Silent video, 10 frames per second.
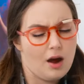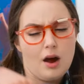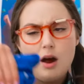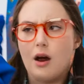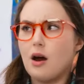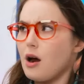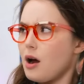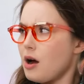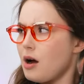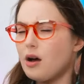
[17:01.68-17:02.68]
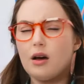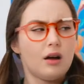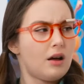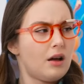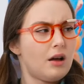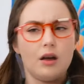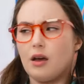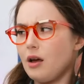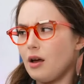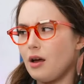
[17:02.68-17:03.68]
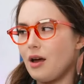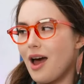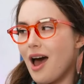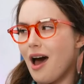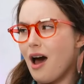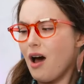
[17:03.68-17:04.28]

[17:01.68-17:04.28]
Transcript: I think I can use these. Maybe